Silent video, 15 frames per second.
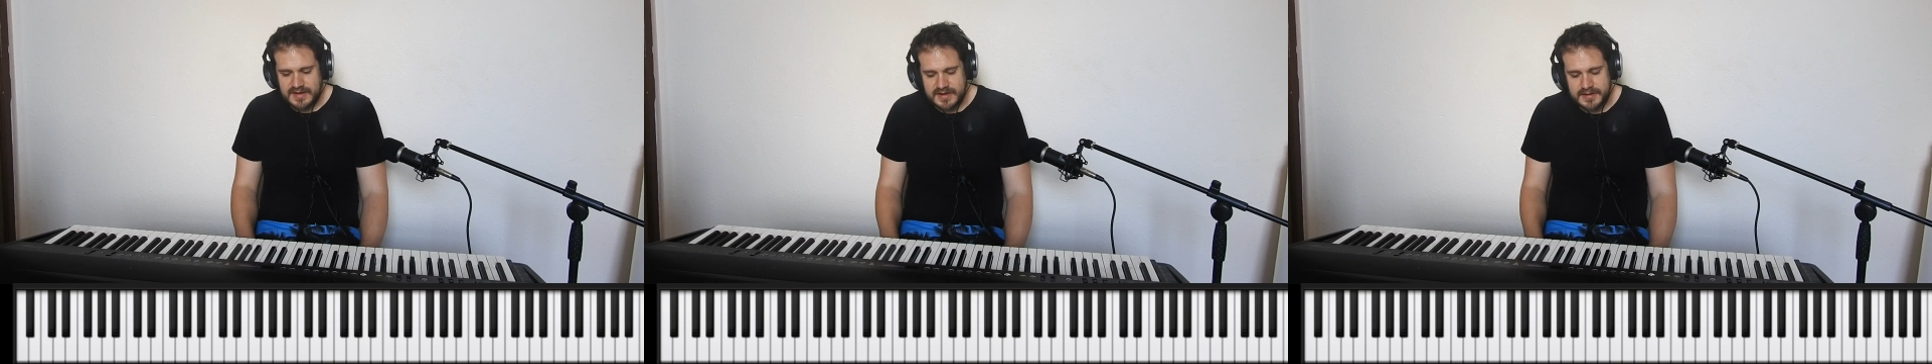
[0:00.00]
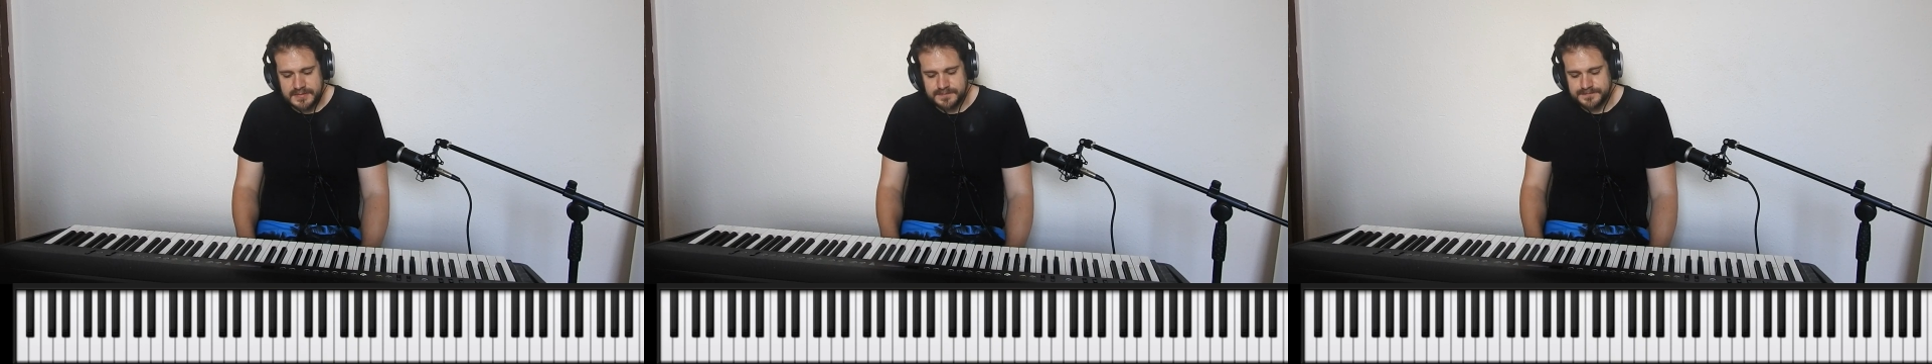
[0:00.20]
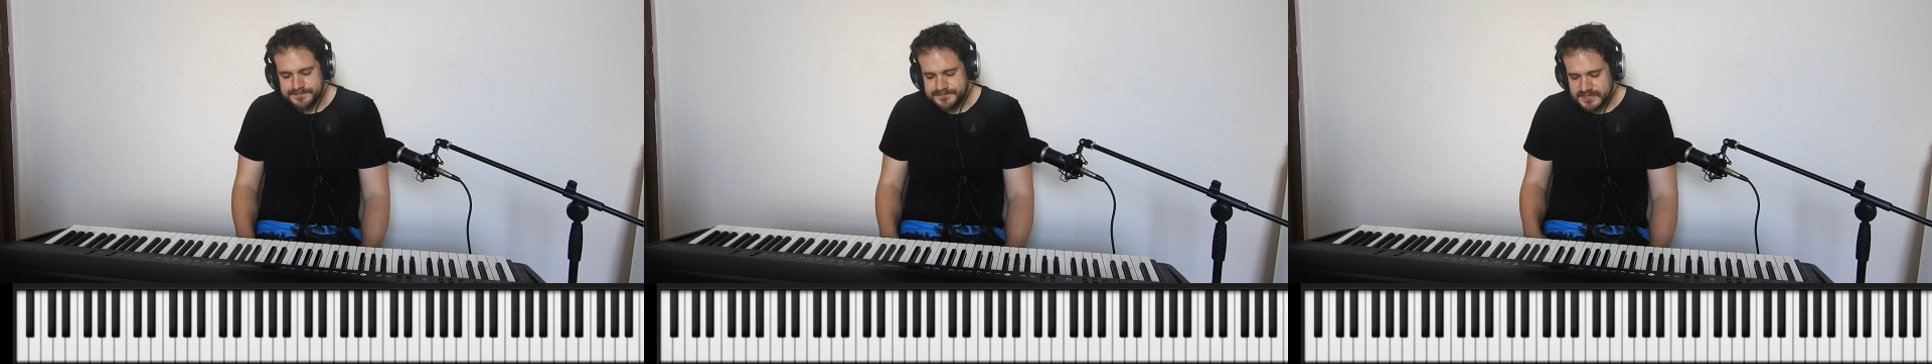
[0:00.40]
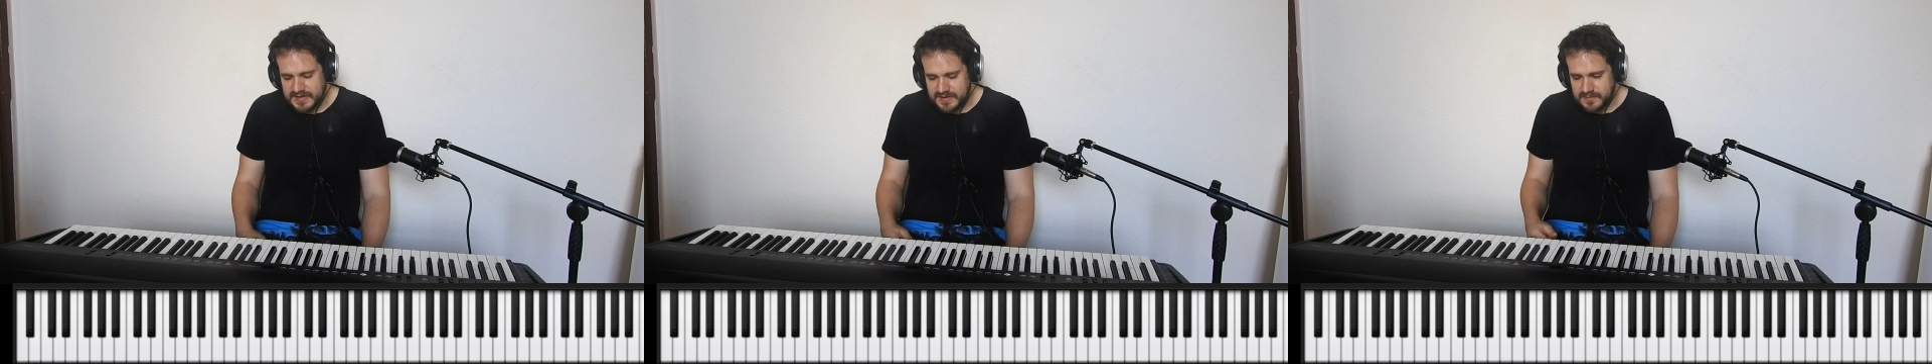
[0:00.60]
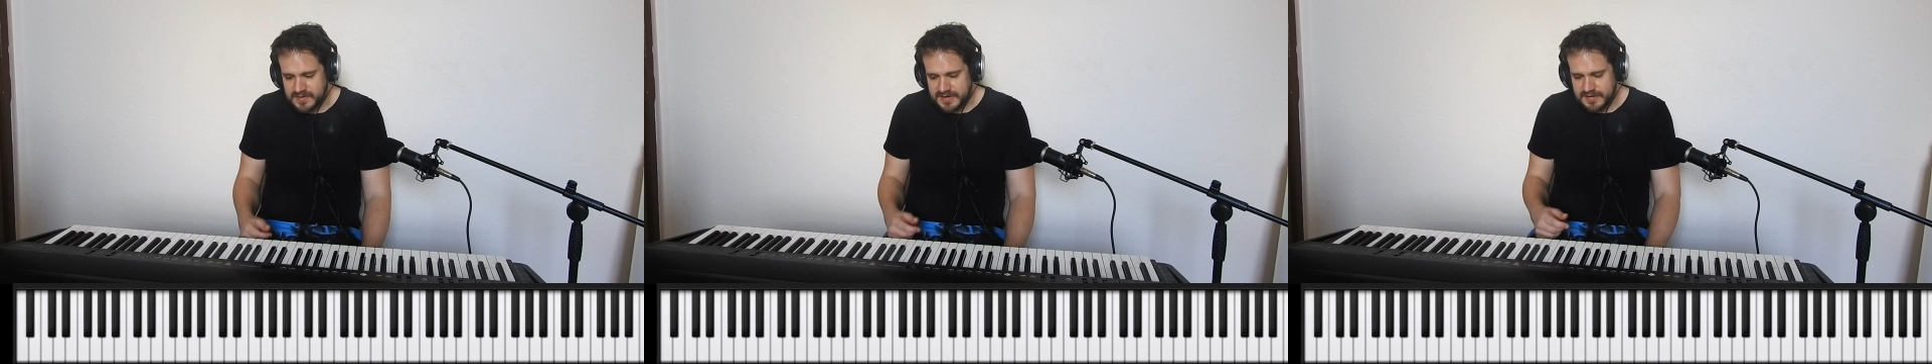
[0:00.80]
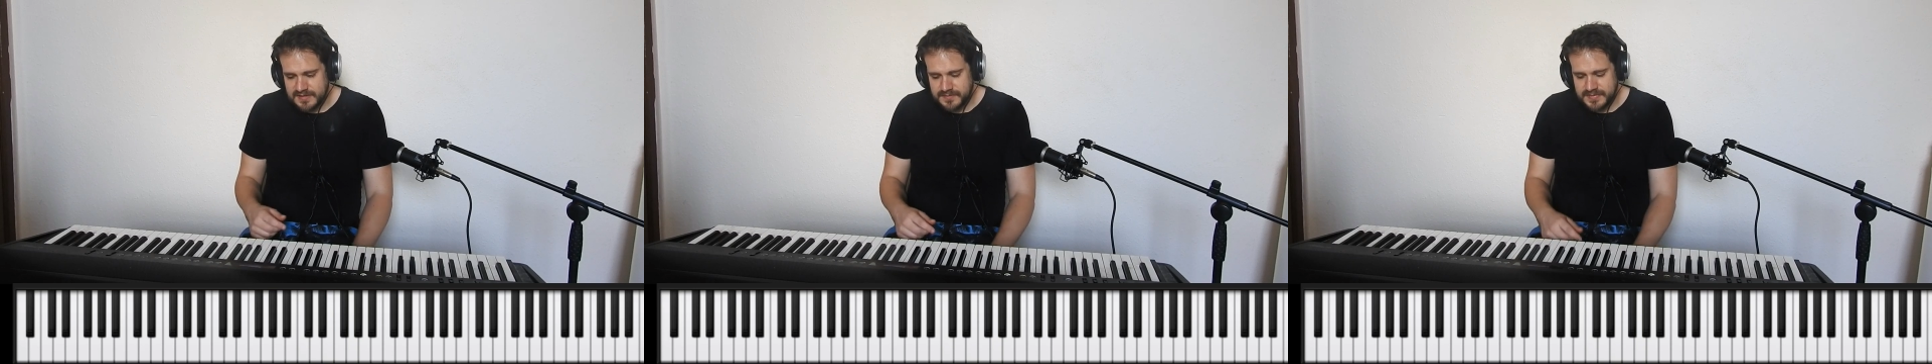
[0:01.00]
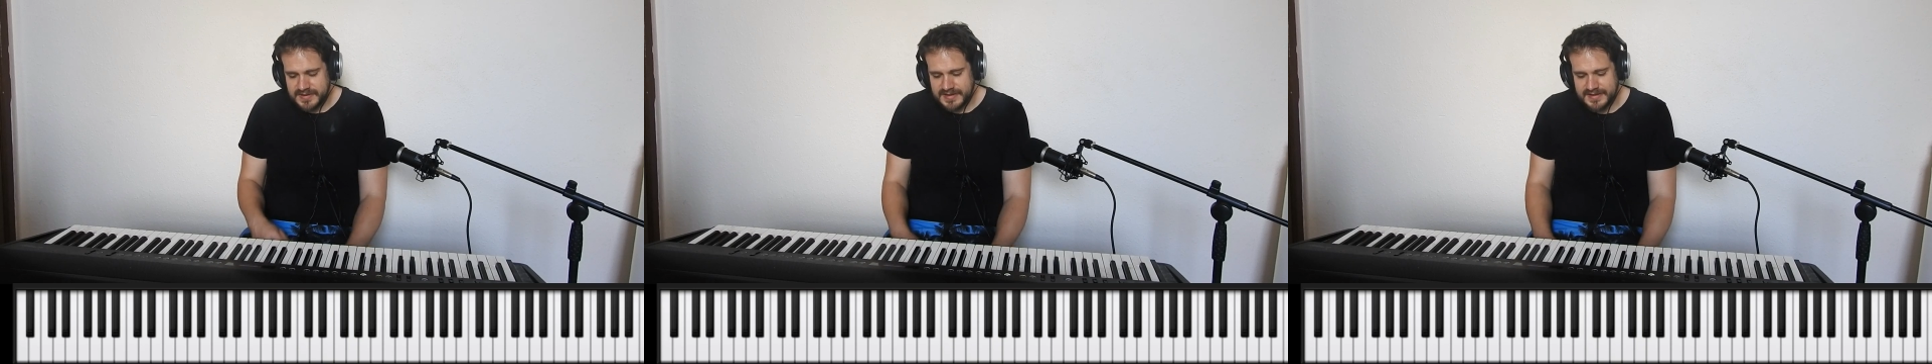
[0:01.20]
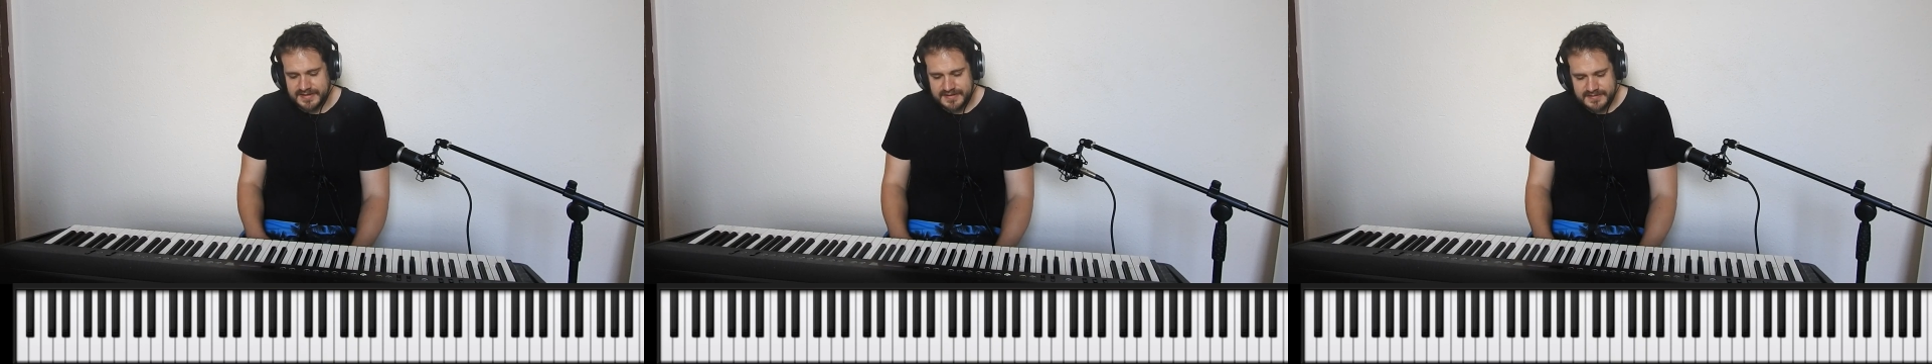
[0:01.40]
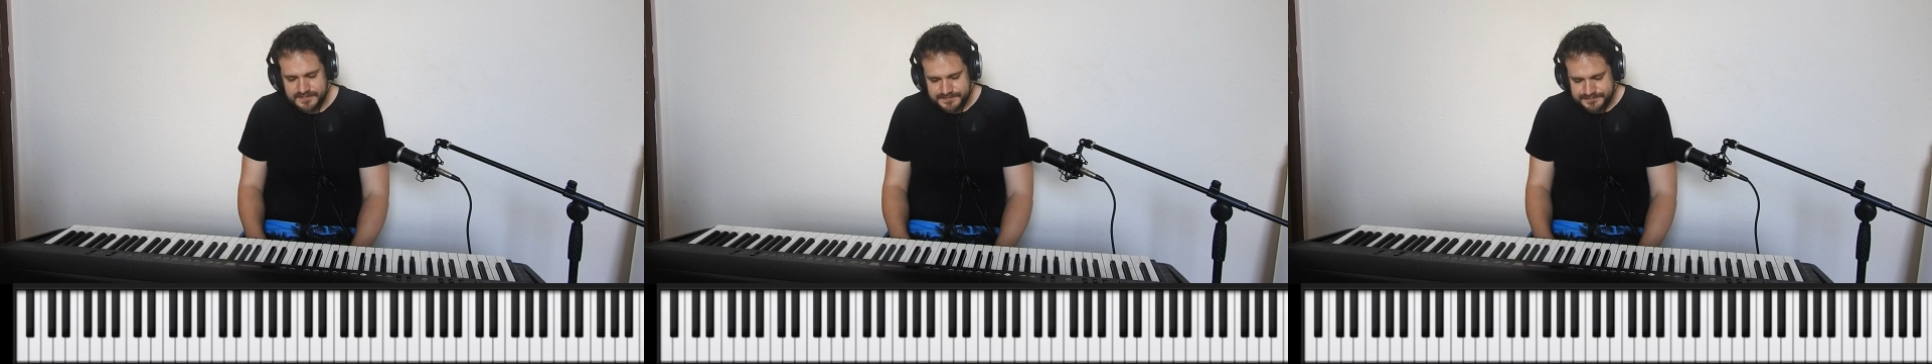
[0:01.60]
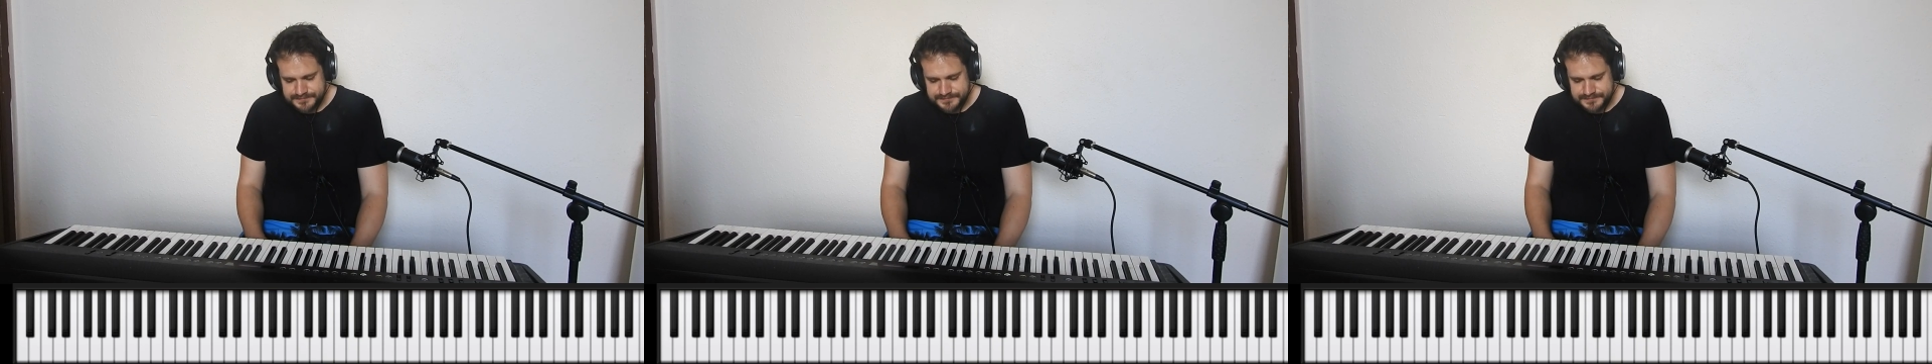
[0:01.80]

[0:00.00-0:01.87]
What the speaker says: And we're going to pick